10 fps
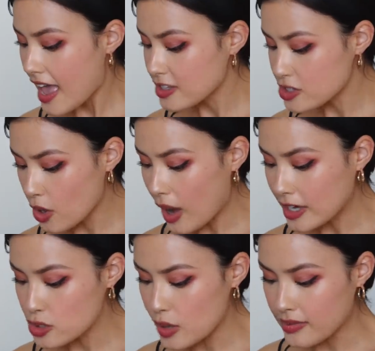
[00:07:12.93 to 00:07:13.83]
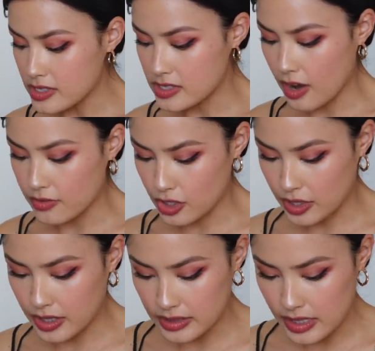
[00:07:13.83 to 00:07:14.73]
And so I do have it stuffed
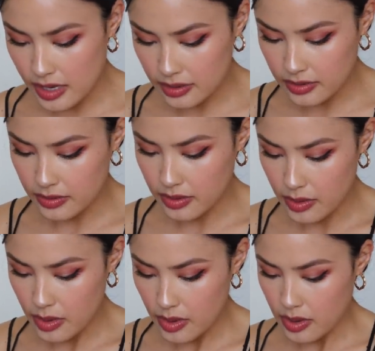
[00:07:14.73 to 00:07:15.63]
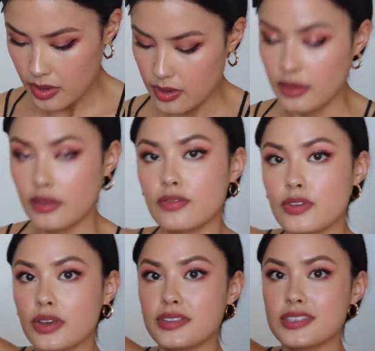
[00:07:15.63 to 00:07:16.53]
currently. You
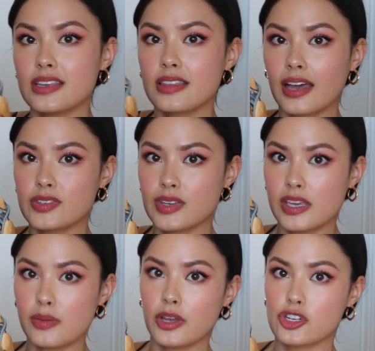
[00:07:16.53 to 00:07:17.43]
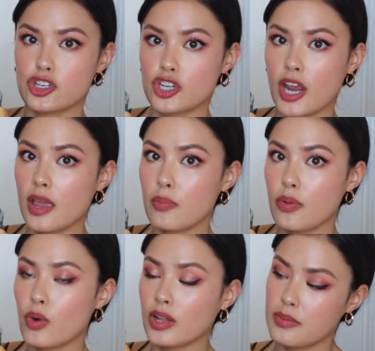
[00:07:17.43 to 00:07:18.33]
can see that, to keep its shape
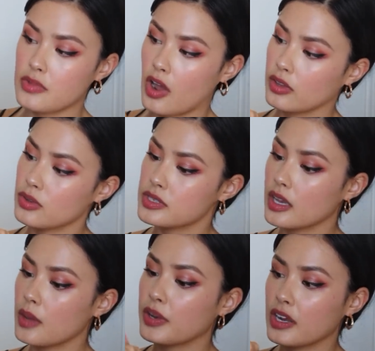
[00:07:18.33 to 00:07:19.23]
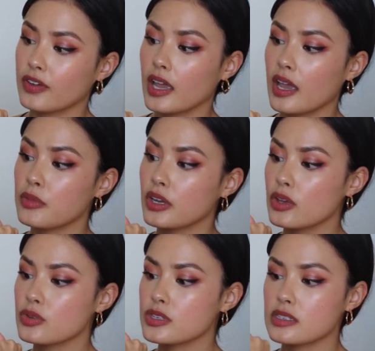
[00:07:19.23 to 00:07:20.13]
while I'm not using it. But if I am gonna
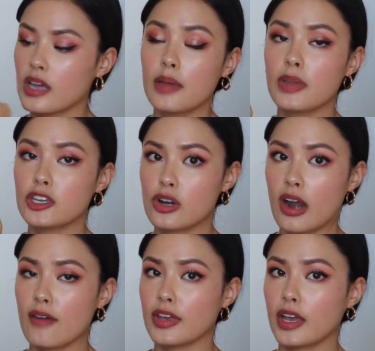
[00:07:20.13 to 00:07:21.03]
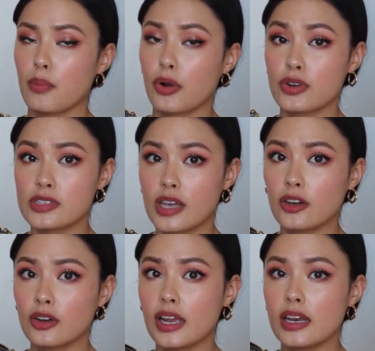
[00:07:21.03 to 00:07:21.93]
use this, I make sure to have like a purse
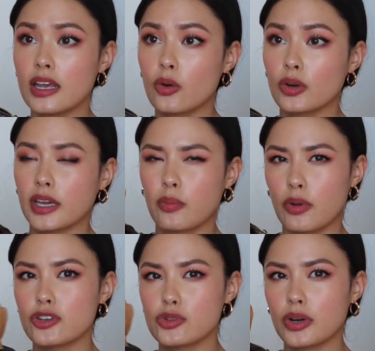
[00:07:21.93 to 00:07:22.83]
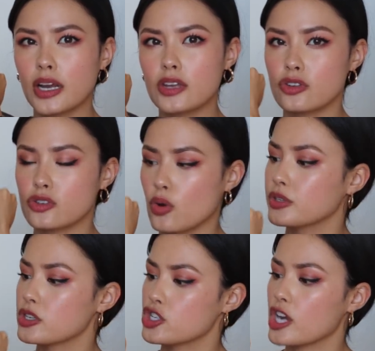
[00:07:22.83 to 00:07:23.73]
liner in it or like a purse organizer to hold
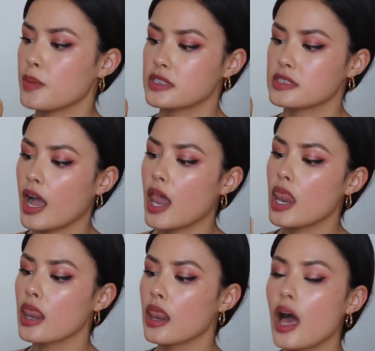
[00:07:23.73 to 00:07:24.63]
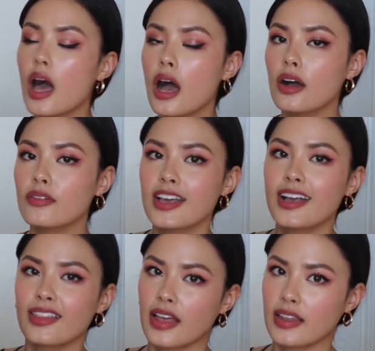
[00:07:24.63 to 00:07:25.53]
its shape, since I love
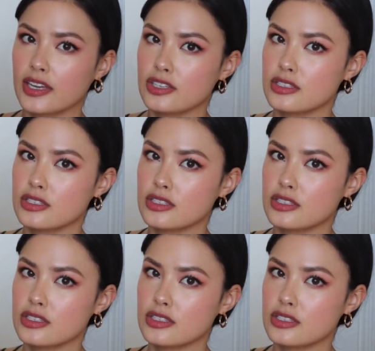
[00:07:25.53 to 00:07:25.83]
that like